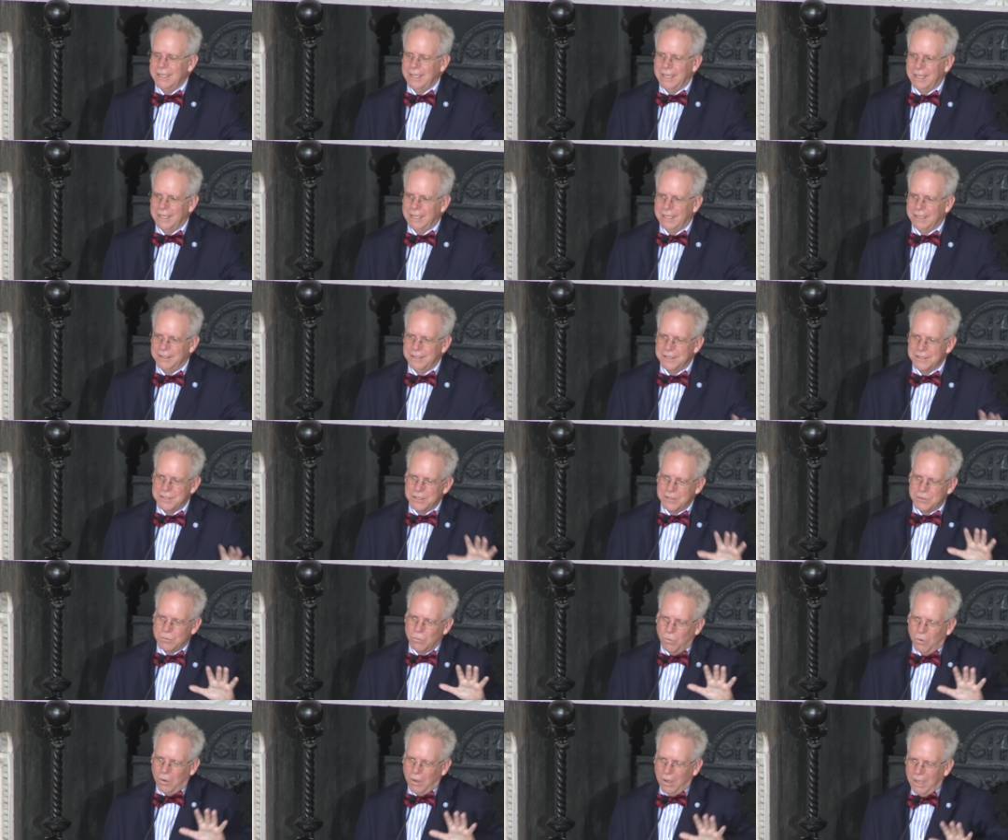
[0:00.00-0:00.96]
and this is
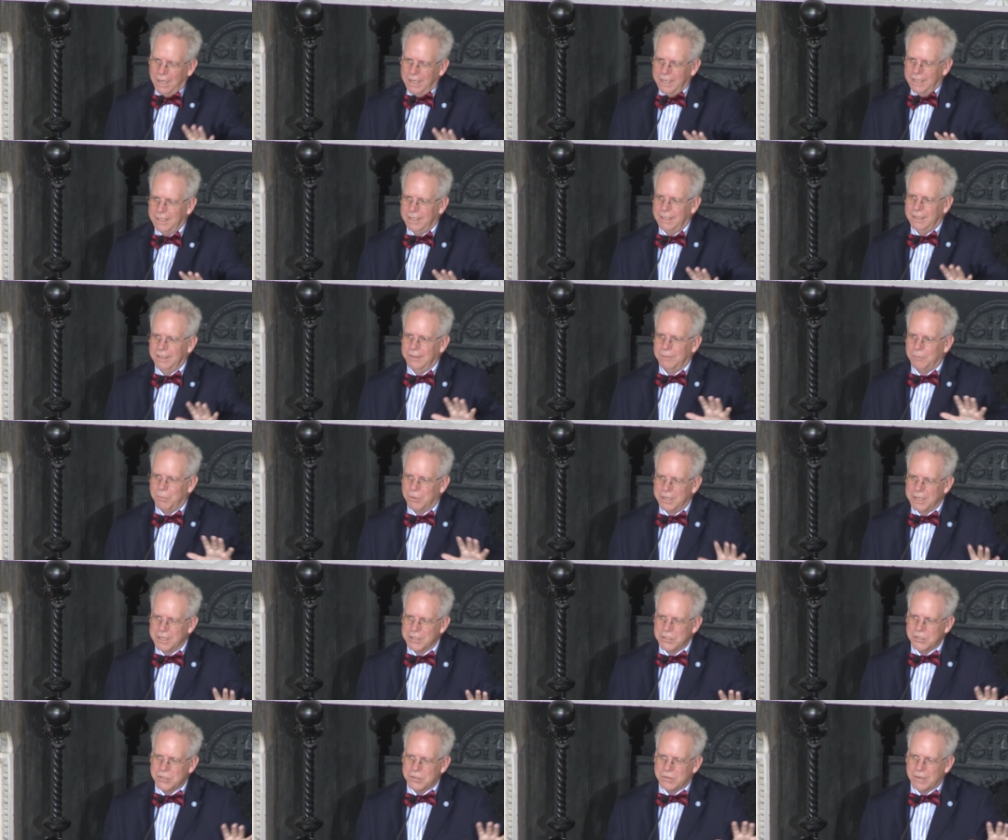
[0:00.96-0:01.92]
why the
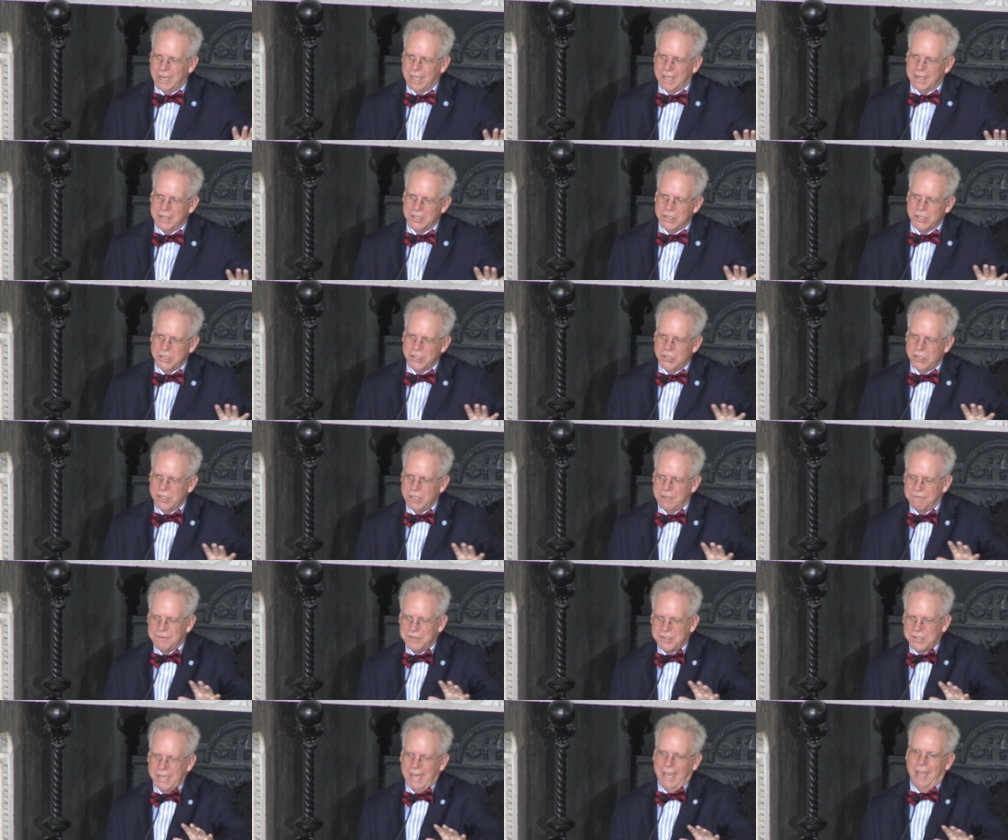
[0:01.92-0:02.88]
British strategy
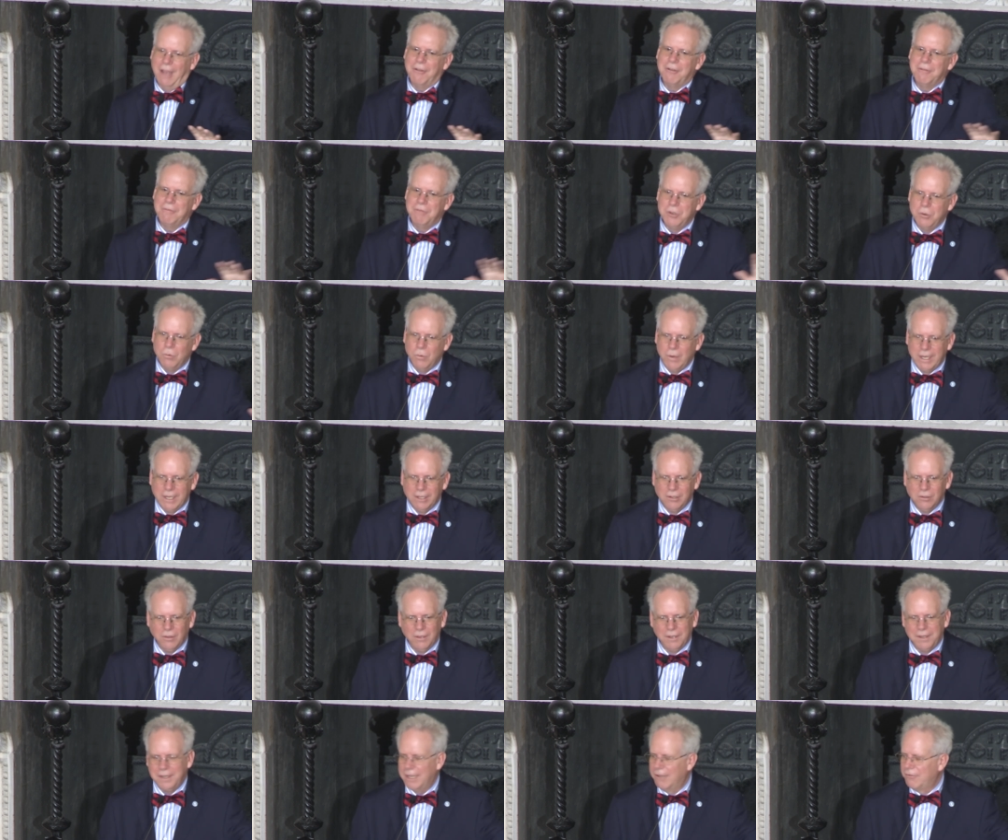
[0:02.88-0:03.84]
shifts out of New
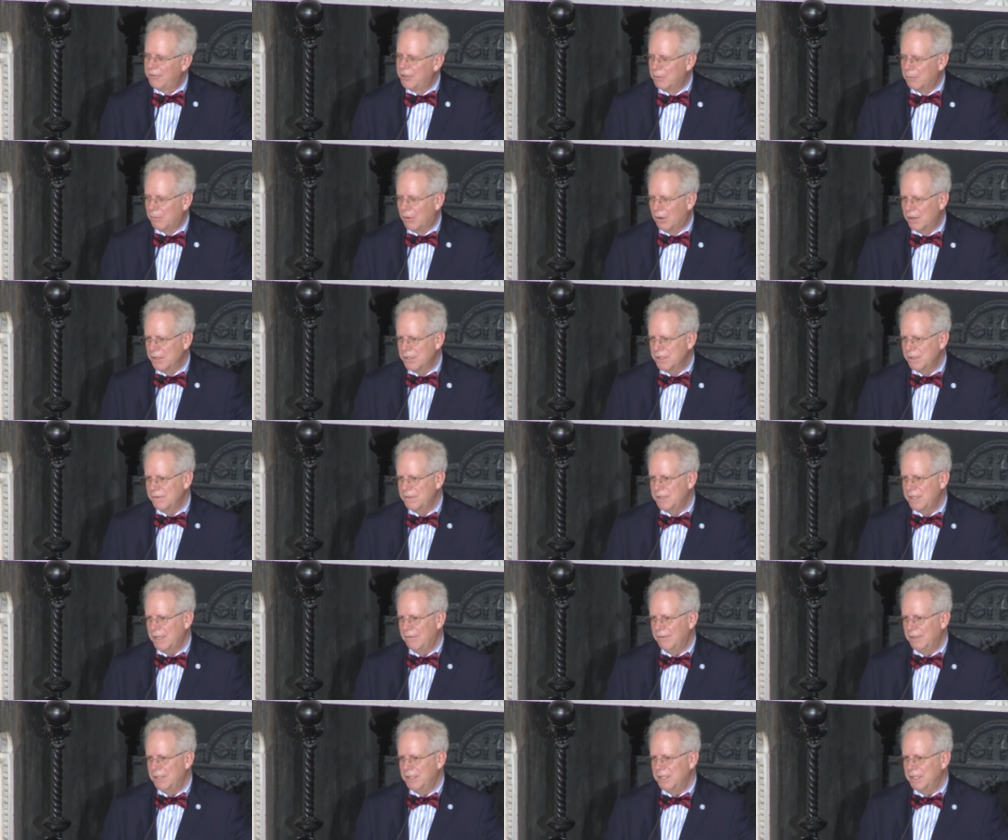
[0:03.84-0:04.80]
England after March of
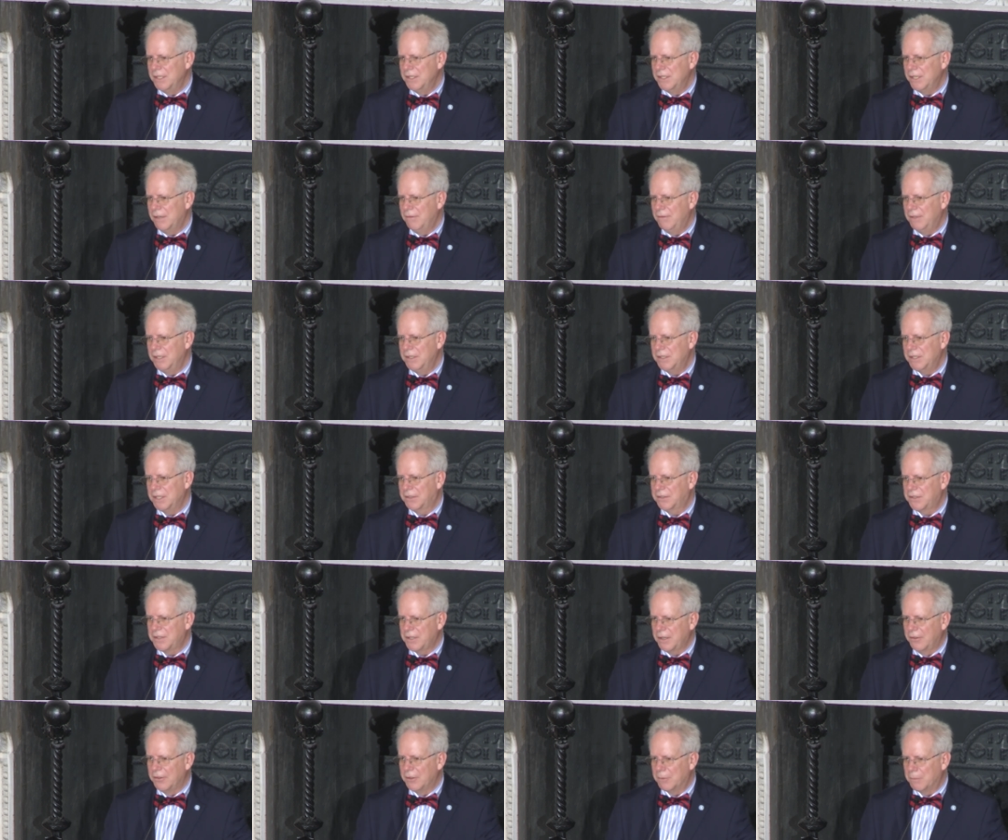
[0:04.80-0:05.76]
1776
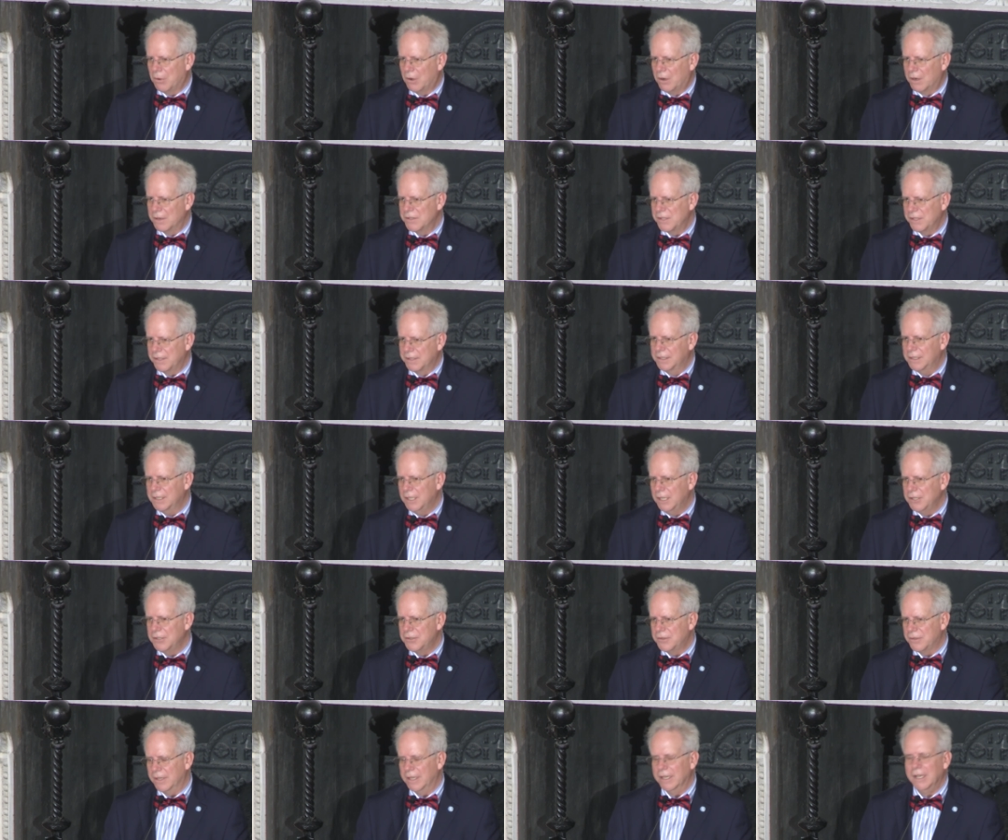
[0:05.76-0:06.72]
to other parts of the
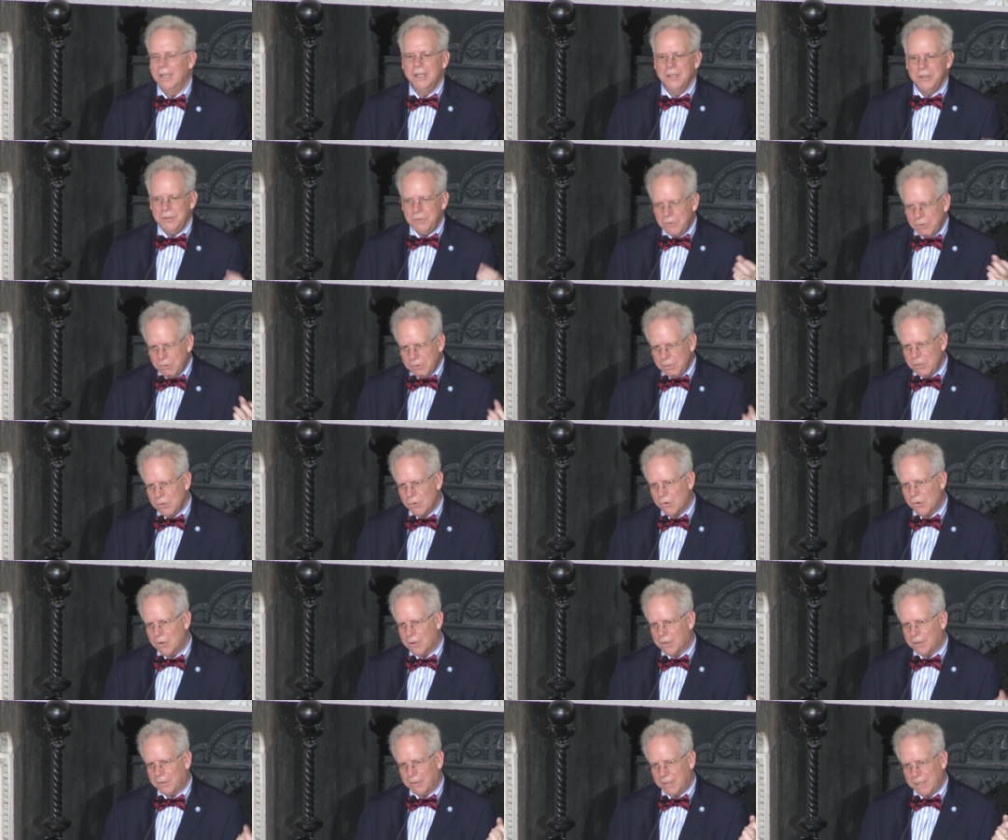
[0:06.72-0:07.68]
country. New
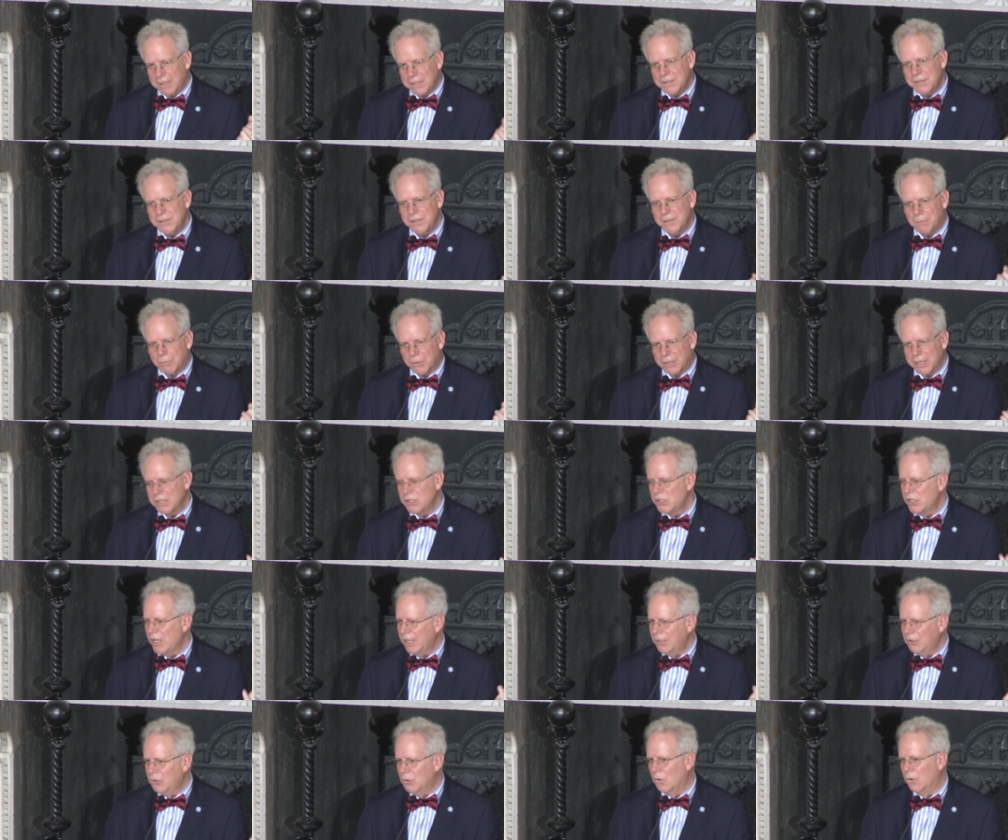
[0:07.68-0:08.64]
York is the British
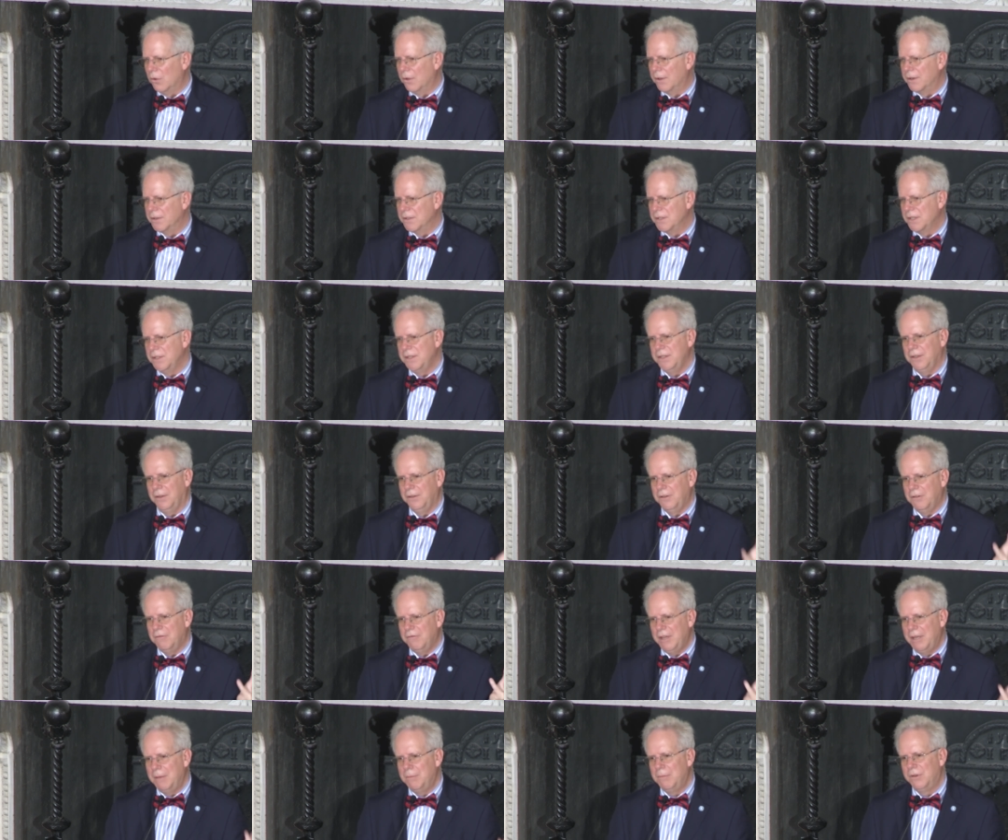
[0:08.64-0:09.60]
headquarters until
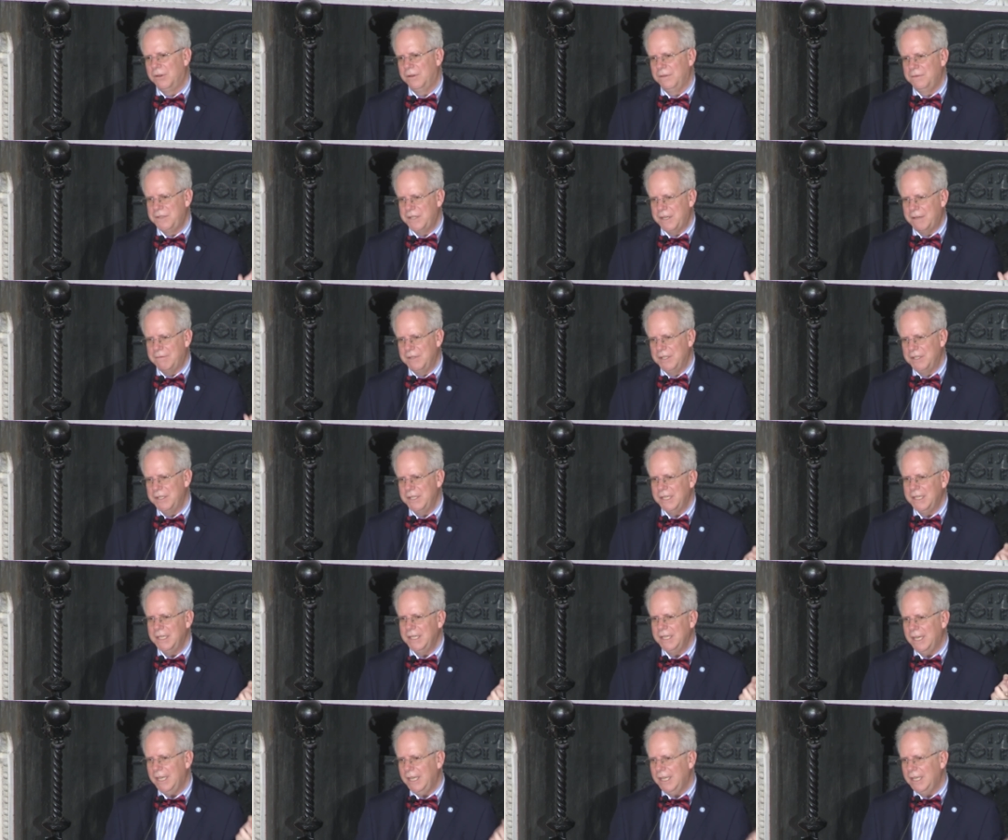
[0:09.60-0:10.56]
November of
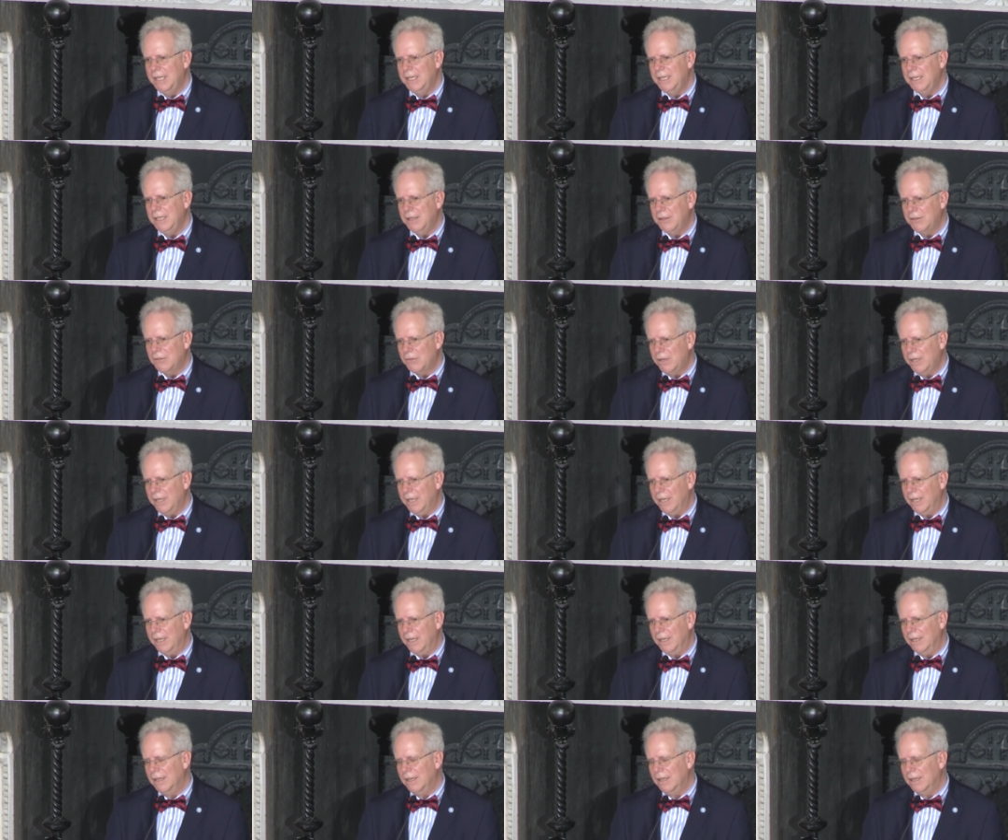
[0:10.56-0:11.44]
1783.